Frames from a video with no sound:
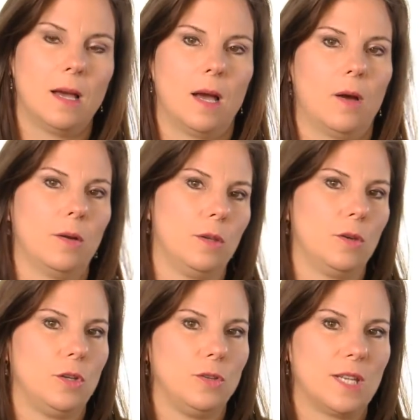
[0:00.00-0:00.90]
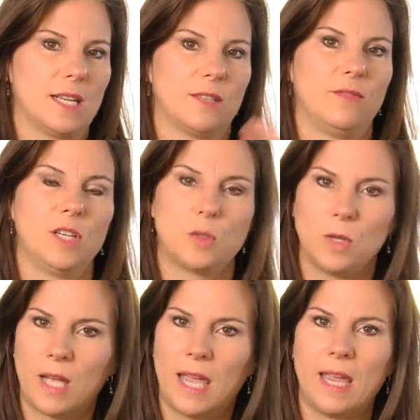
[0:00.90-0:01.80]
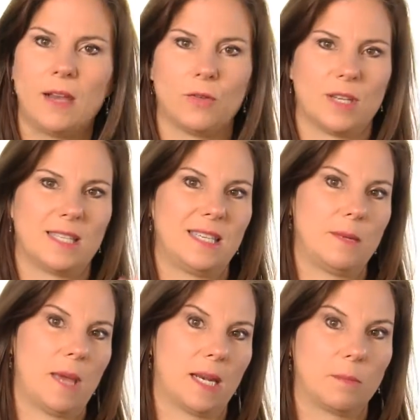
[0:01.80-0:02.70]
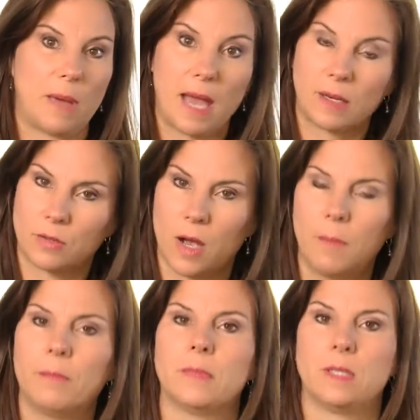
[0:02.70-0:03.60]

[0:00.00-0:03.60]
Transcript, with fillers: Uh, you could use it as a visual aid or a cinematic backdrop